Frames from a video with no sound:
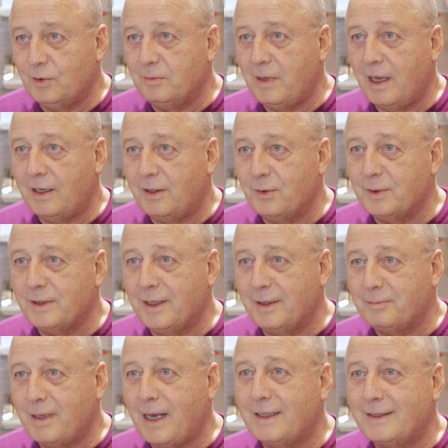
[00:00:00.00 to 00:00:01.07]
to make you
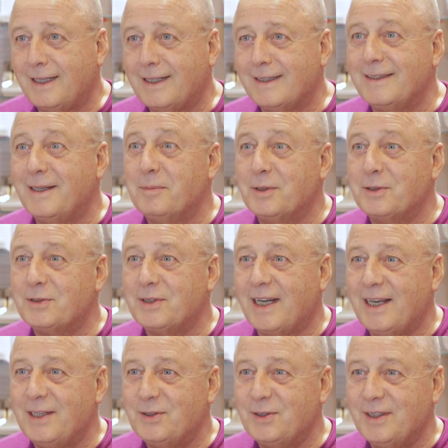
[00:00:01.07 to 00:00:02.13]
the practical
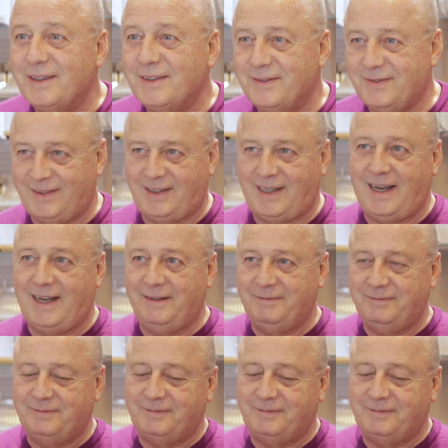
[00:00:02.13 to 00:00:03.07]
demonstration, okay?